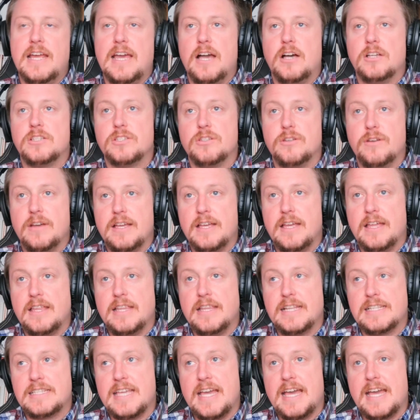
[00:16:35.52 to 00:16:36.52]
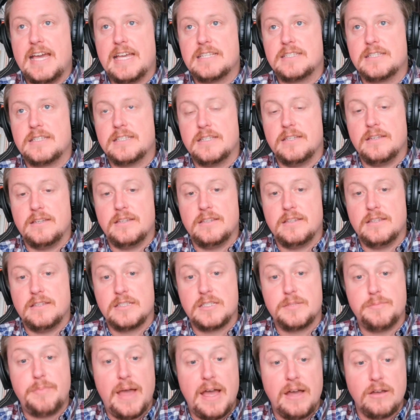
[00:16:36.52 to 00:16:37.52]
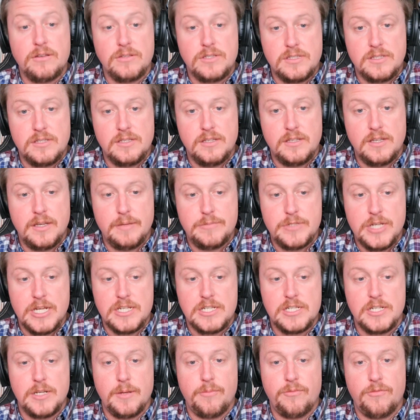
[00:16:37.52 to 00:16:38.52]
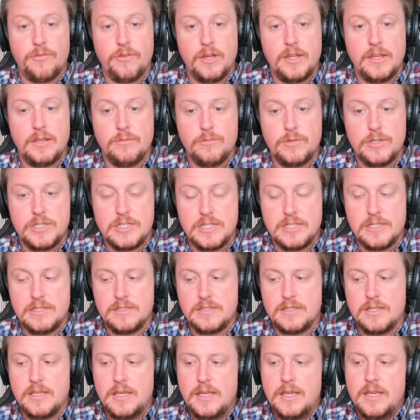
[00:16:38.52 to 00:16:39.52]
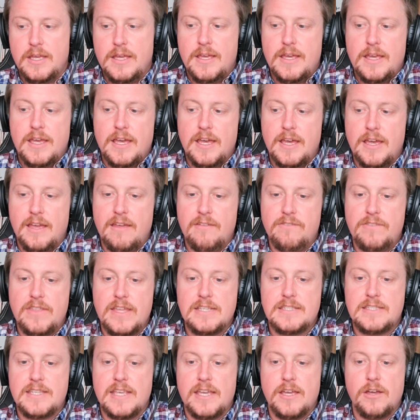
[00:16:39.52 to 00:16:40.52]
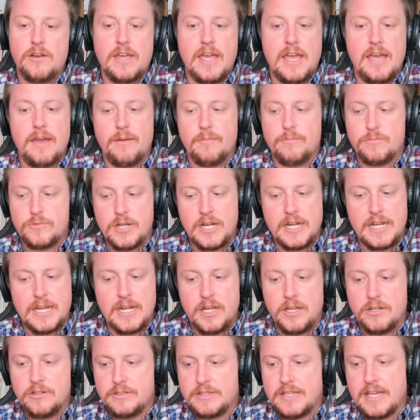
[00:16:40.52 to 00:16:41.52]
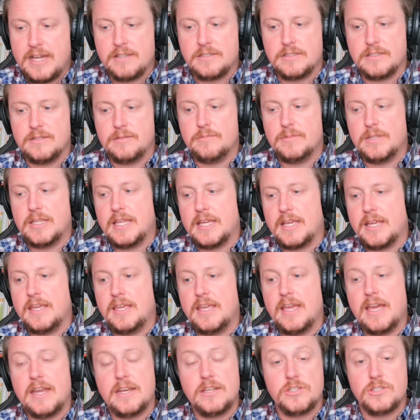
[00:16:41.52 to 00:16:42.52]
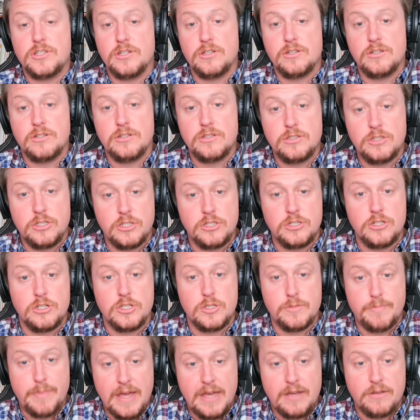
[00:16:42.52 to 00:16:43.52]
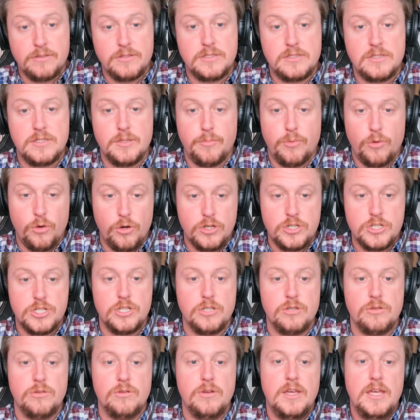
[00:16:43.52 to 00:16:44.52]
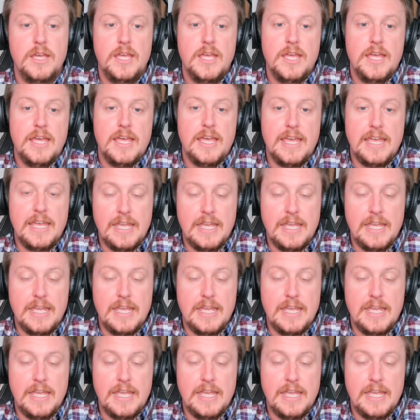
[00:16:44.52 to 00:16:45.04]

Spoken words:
then I like to ask the spouse objection up front, which is if they say, okay, I'm trying to get $100,000 and be like, yeah, does your spouse support you